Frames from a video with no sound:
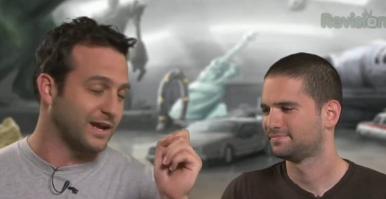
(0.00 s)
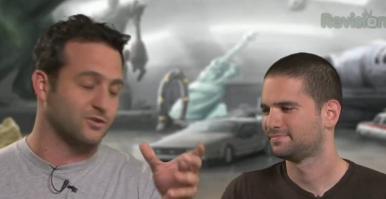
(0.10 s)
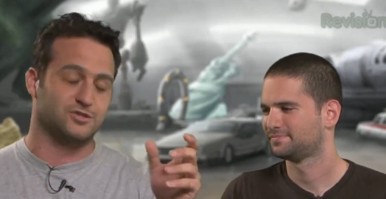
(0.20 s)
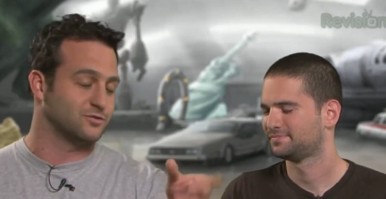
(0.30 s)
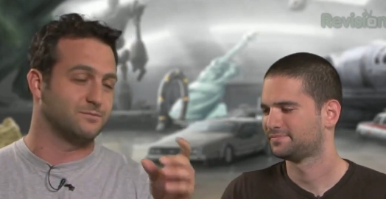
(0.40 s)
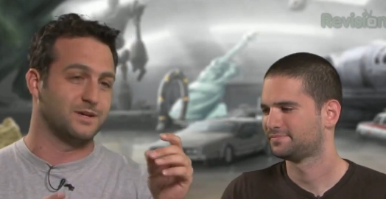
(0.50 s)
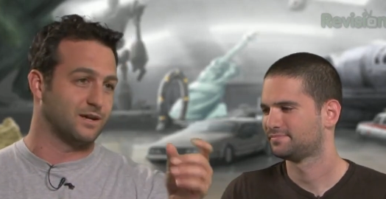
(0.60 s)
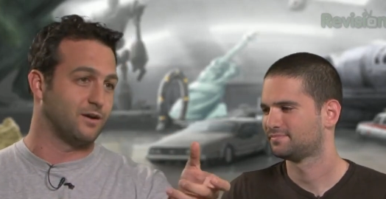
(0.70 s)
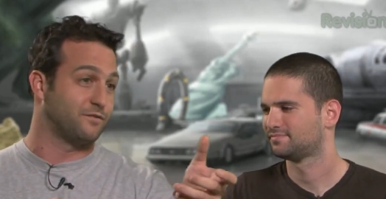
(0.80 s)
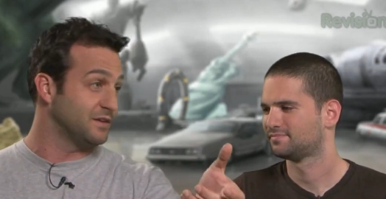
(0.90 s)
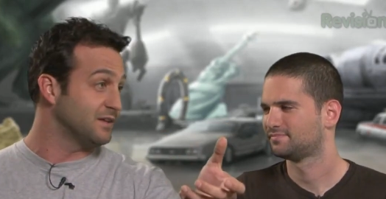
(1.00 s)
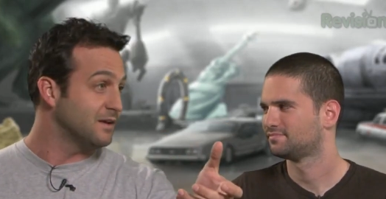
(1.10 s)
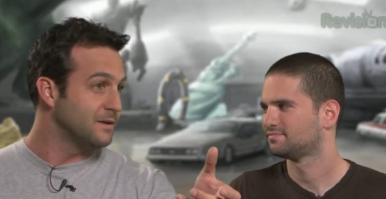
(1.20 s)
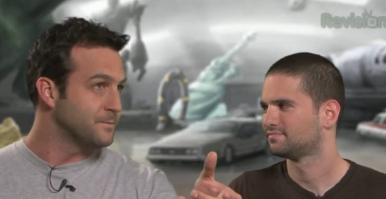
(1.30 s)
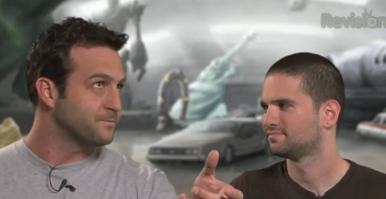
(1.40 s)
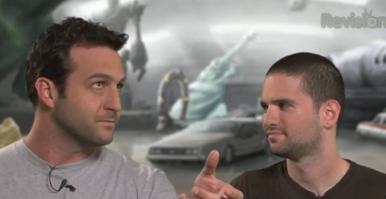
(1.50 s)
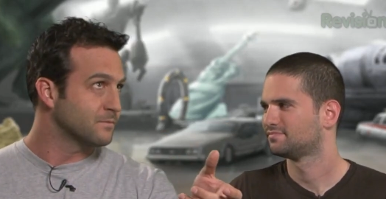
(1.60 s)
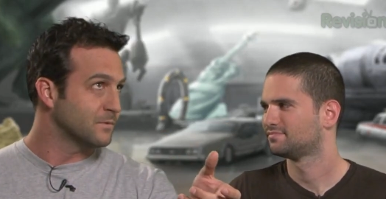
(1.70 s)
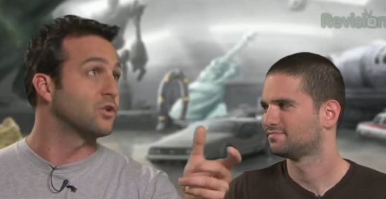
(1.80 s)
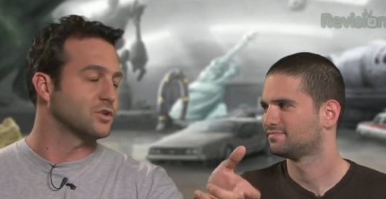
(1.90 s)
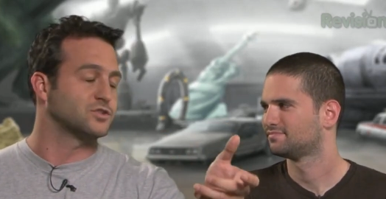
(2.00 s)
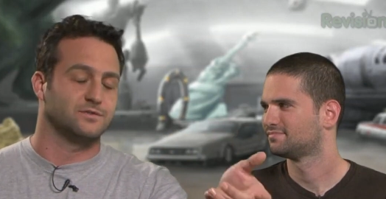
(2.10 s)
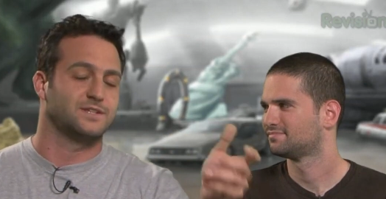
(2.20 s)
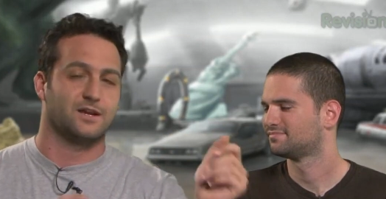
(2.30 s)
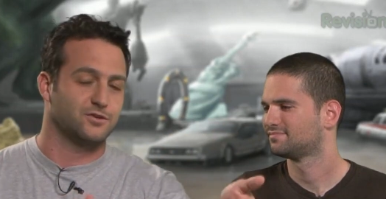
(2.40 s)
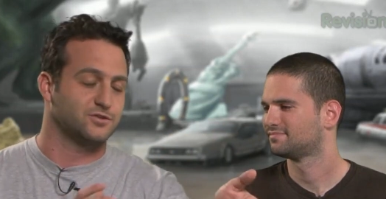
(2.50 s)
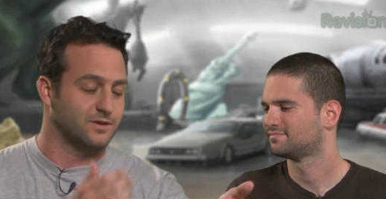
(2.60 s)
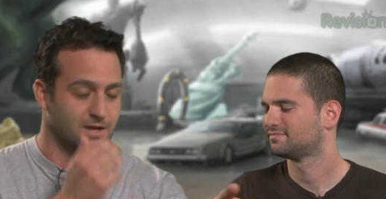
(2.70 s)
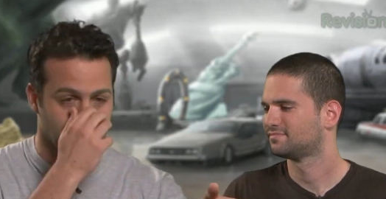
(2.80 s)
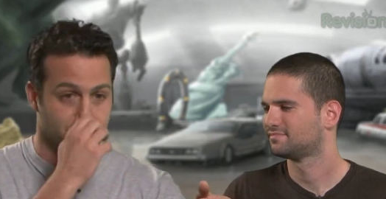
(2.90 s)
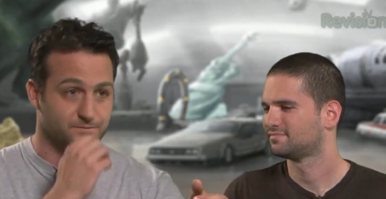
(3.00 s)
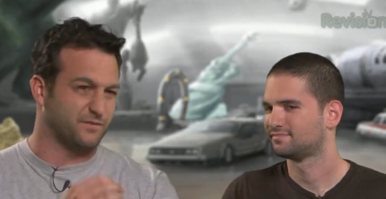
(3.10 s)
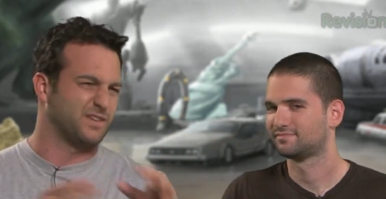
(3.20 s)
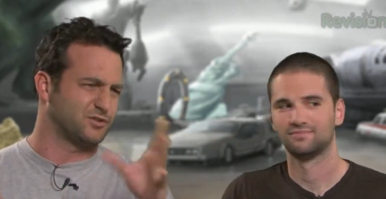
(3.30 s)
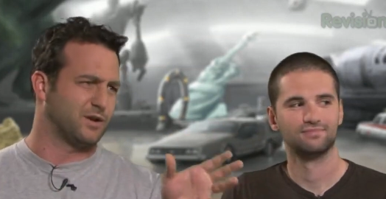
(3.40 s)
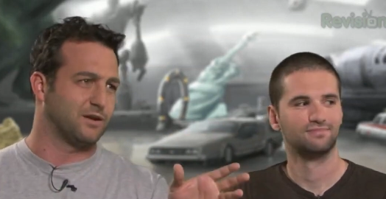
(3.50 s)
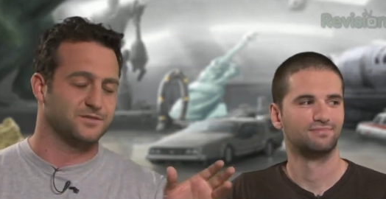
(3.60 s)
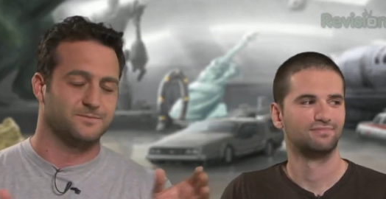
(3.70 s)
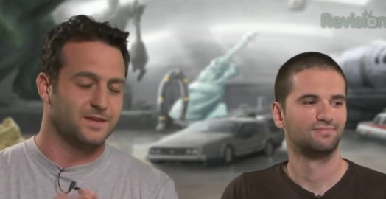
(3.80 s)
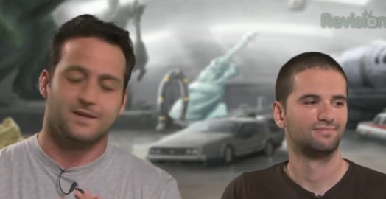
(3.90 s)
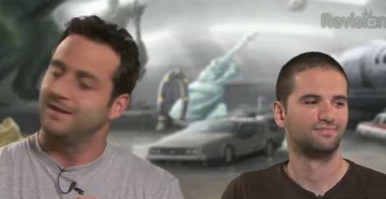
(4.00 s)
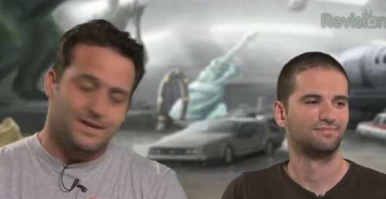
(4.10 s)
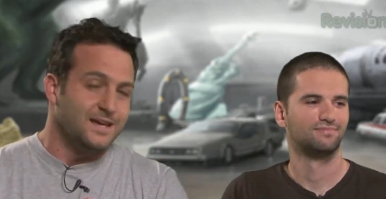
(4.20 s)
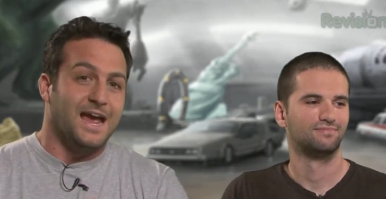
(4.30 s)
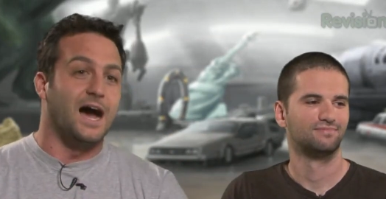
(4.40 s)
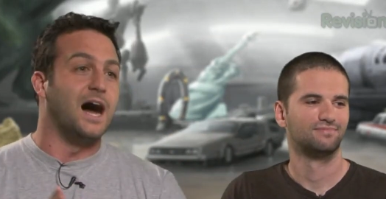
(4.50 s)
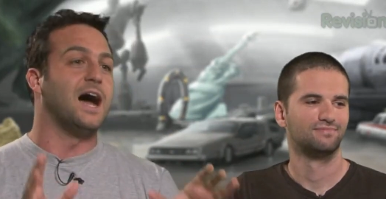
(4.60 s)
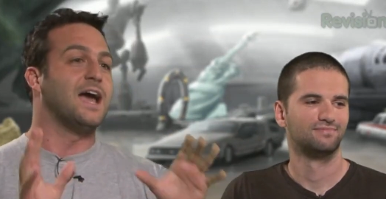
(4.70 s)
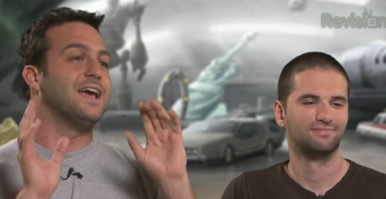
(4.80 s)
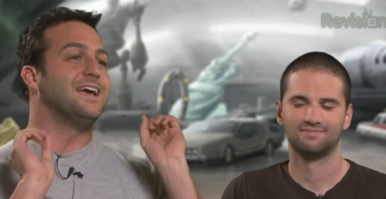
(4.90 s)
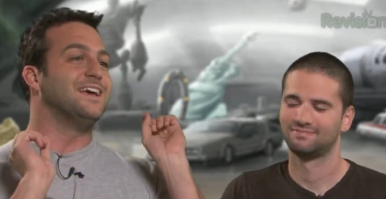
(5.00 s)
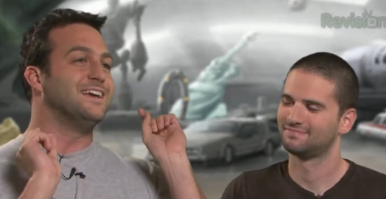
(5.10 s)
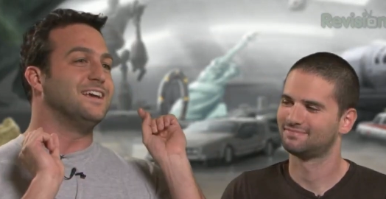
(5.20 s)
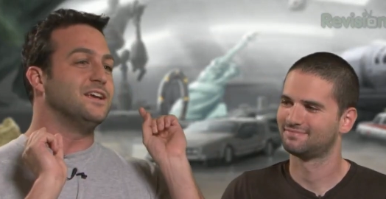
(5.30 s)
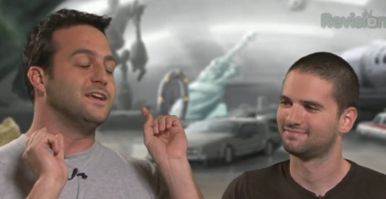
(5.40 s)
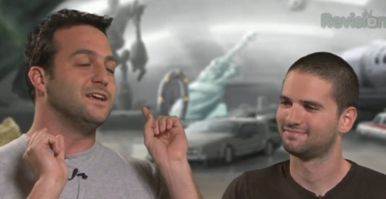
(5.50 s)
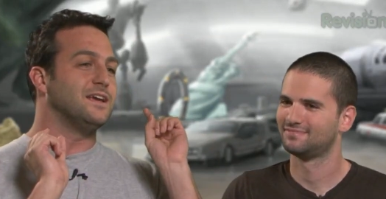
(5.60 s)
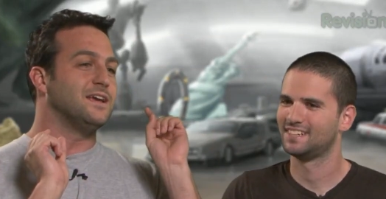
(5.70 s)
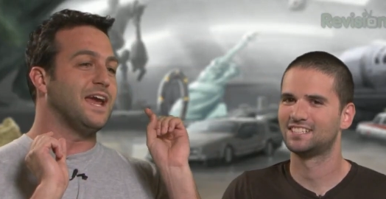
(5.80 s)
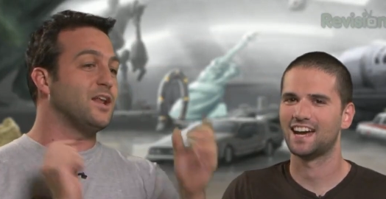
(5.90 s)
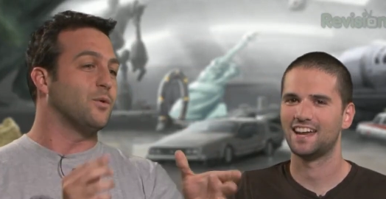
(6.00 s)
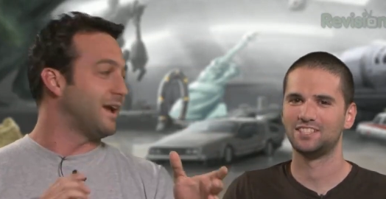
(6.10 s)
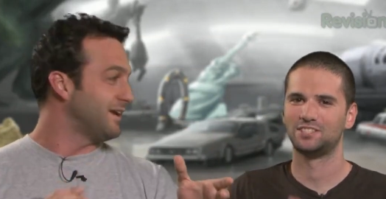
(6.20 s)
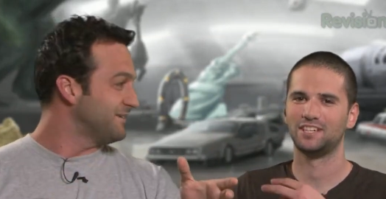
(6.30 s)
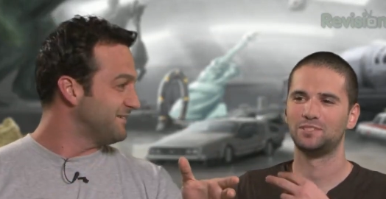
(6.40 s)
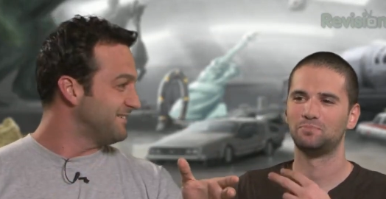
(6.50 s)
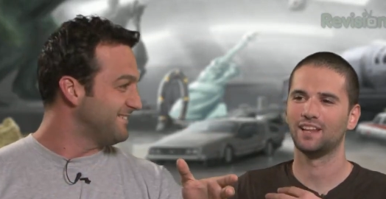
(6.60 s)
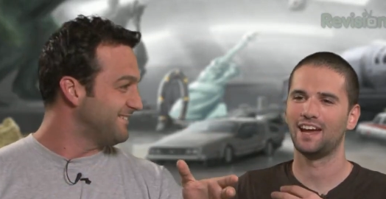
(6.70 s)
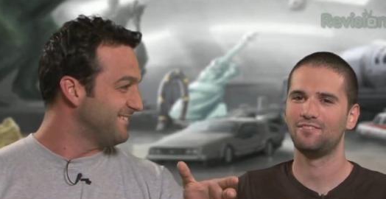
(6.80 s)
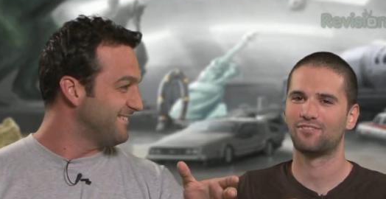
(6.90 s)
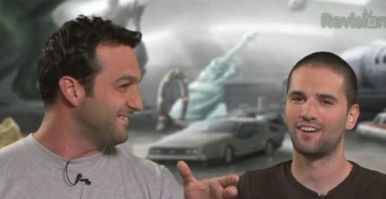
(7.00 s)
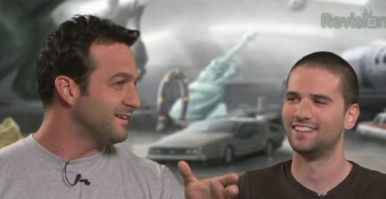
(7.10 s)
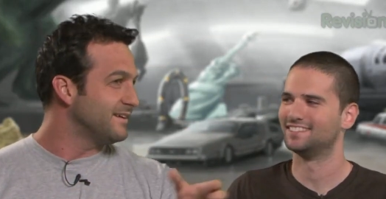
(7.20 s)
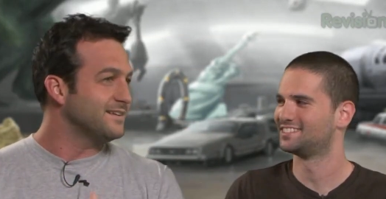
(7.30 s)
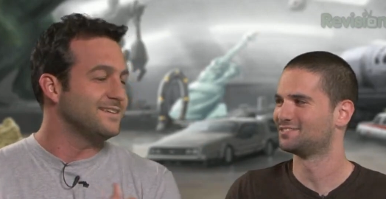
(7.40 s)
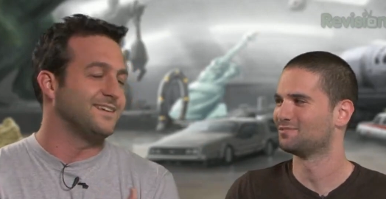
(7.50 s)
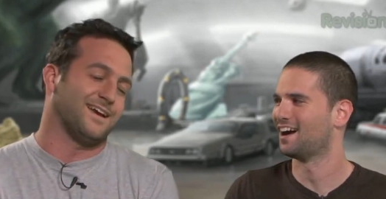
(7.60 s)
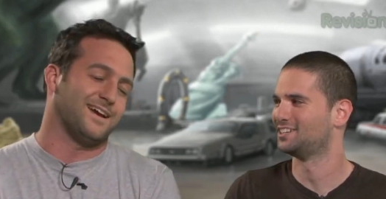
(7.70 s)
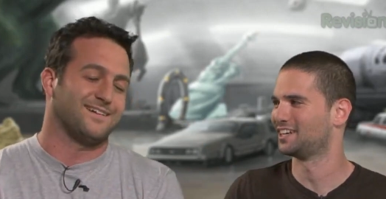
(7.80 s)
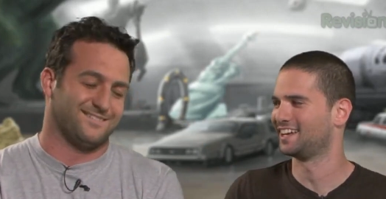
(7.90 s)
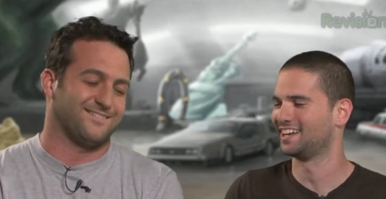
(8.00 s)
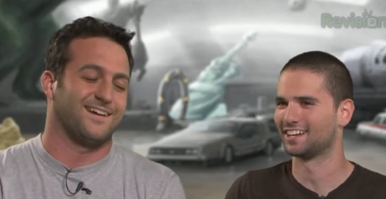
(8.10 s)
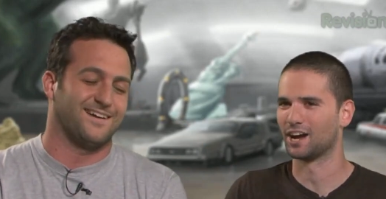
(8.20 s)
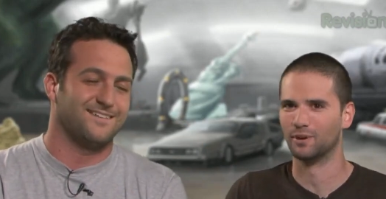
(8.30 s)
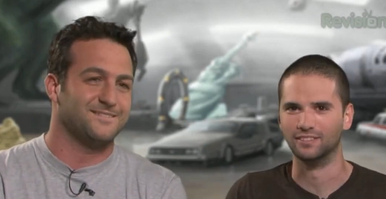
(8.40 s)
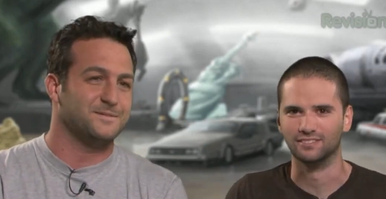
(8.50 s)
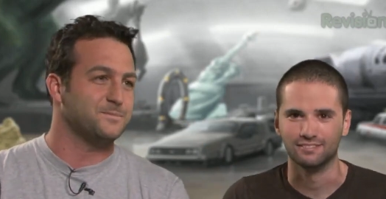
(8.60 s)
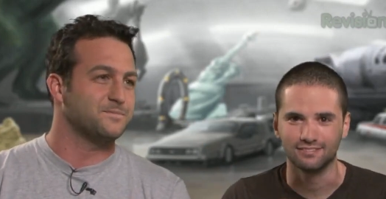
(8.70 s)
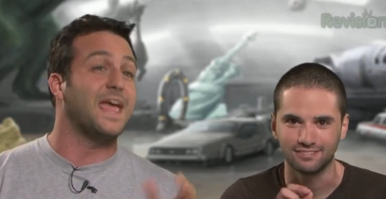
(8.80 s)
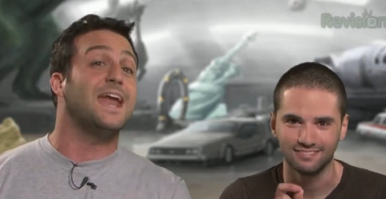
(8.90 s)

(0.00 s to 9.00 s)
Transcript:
Speaker 1: not Gertrude, but uh, Ophelia. No, Gertrude. Yeah, Gertrude. Um, Ophelia drowns. Uh,
Speaker 2: anyway, his, his, play friends yeah, watching, yeah, right. going. Uh.